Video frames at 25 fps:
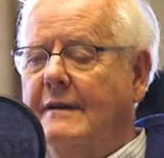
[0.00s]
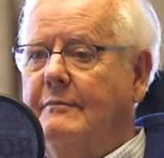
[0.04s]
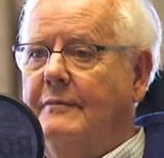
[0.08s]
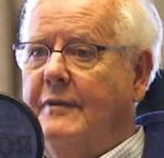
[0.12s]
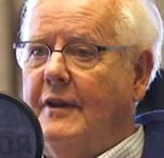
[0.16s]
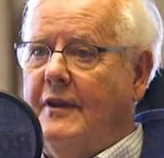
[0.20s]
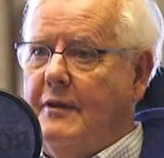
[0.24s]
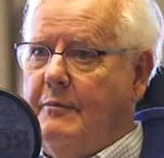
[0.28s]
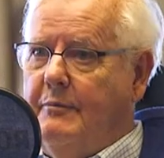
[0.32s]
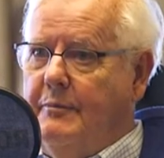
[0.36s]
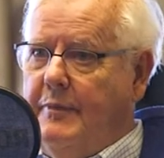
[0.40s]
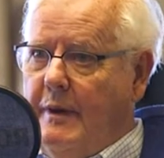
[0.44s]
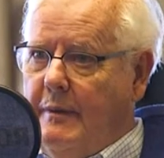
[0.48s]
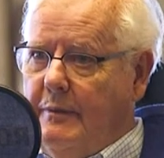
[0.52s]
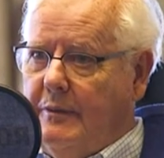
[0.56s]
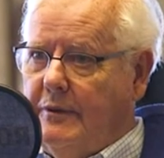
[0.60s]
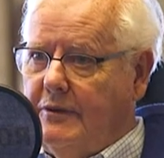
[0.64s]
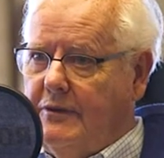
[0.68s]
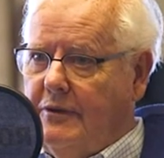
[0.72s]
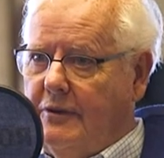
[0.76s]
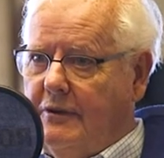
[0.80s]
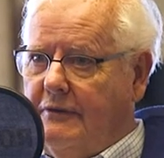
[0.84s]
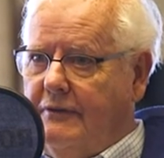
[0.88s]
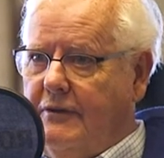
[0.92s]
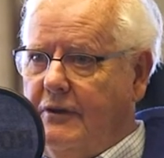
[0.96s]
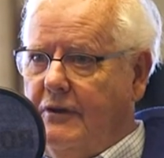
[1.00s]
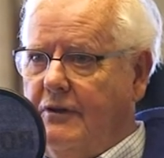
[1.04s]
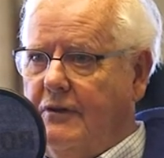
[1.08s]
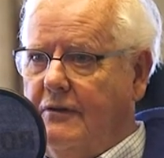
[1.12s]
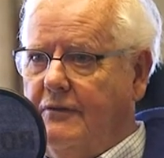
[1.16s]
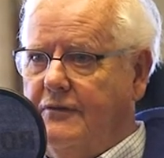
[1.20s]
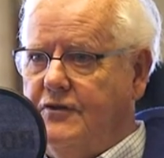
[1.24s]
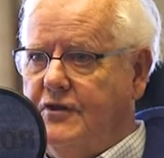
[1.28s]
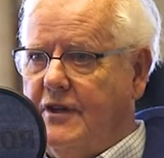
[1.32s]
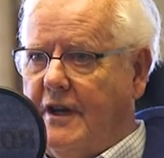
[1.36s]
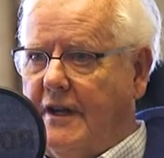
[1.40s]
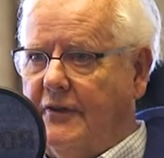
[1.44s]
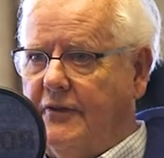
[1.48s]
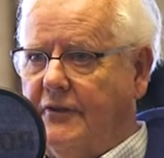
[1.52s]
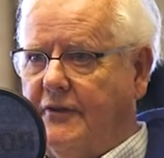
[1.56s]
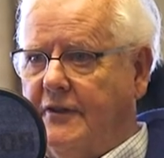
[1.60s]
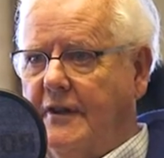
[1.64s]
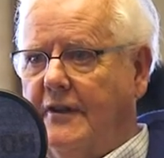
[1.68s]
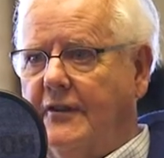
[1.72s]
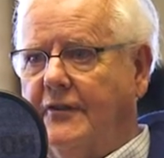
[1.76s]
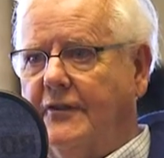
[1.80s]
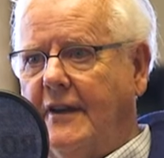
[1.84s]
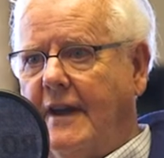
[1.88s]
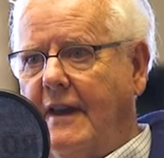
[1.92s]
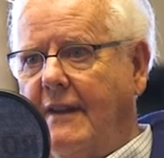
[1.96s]
But the biblical view of
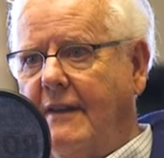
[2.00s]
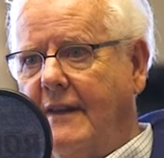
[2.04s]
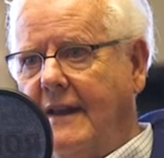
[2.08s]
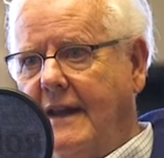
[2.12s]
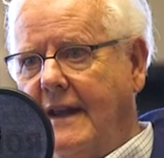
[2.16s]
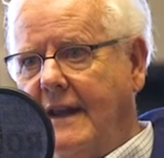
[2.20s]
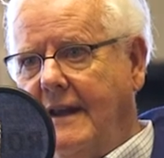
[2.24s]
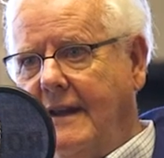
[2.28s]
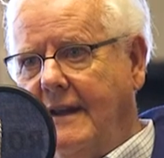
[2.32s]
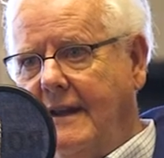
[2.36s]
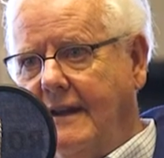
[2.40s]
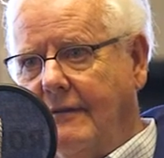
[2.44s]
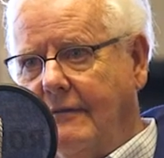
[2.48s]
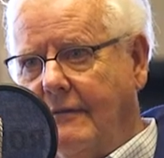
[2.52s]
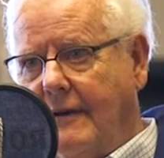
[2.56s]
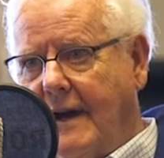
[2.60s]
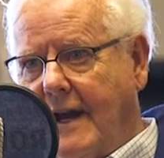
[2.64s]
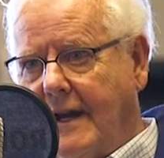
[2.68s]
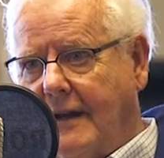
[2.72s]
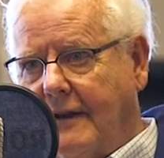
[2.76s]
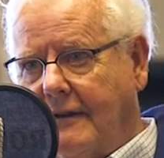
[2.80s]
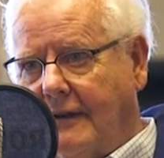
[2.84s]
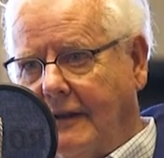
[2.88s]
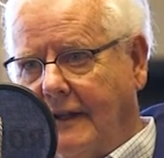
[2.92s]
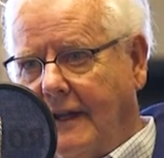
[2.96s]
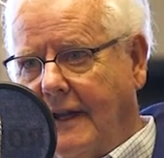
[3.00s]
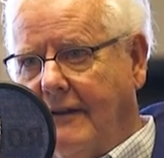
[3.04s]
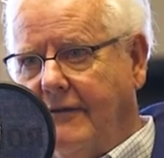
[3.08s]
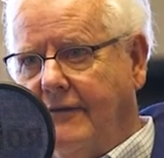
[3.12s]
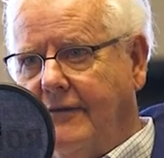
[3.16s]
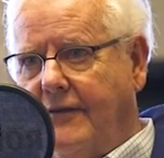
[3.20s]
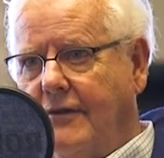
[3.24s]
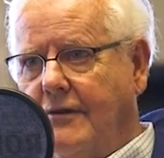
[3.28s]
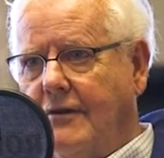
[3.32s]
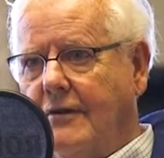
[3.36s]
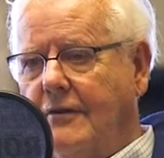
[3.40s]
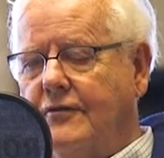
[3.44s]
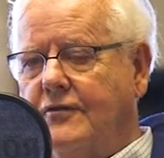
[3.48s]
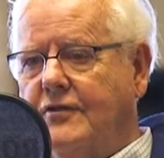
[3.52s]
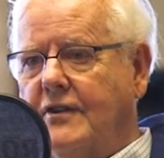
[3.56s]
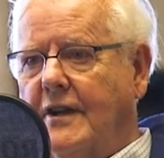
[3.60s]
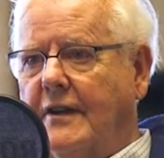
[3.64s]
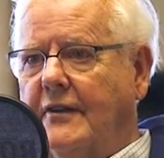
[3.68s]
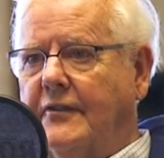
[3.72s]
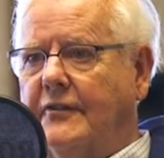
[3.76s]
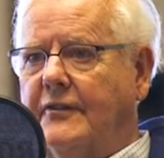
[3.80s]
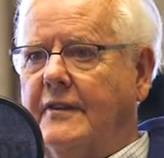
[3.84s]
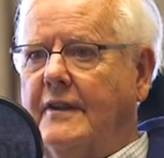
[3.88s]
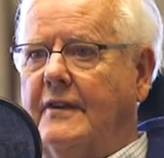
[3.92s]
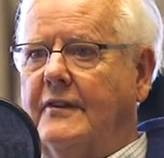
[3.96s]
justice and the radical left view of
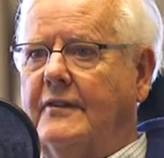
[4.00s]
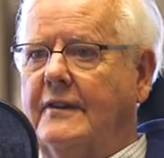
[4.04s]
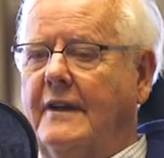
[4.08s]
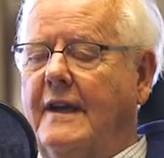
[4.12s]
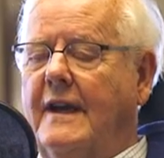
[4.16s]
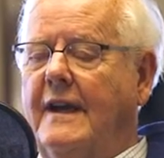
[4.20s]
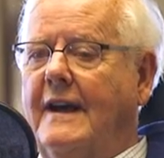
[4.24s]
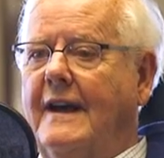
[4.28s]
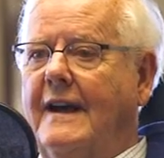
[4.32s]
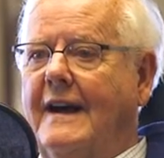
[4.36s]
justice